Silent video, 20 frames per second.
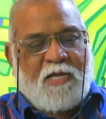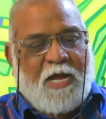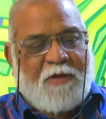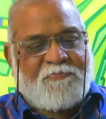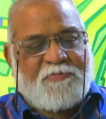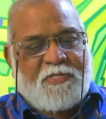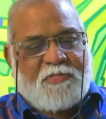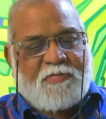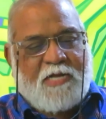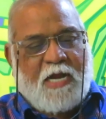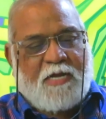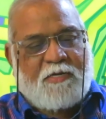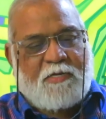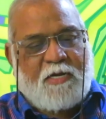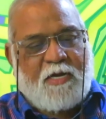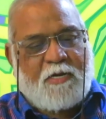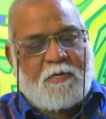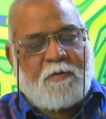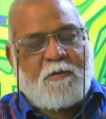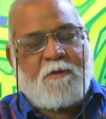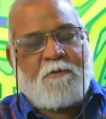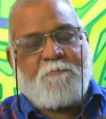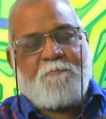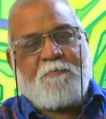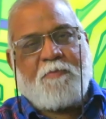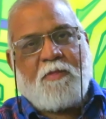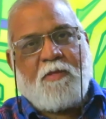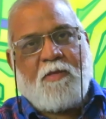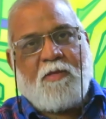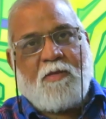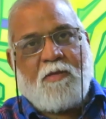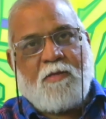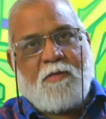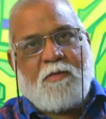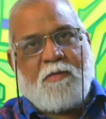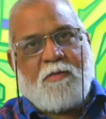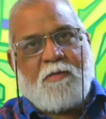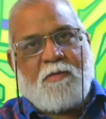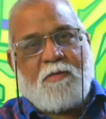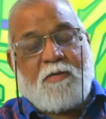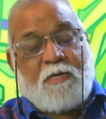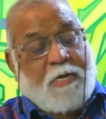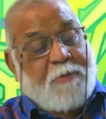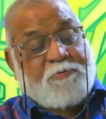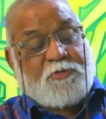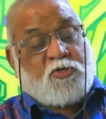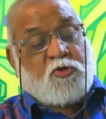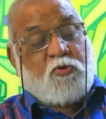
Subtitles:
of this country. Number